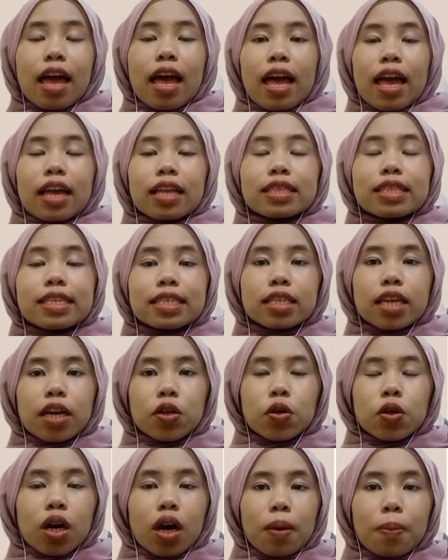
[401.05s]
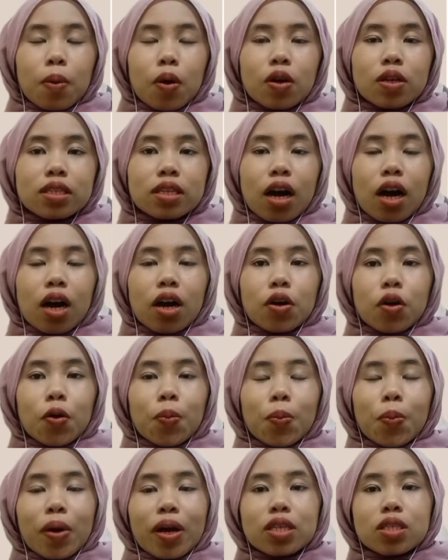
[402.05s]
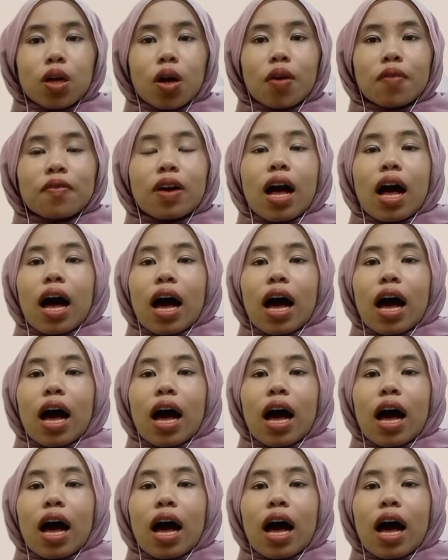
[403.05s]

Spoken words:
and these hydrocarbons are comprised of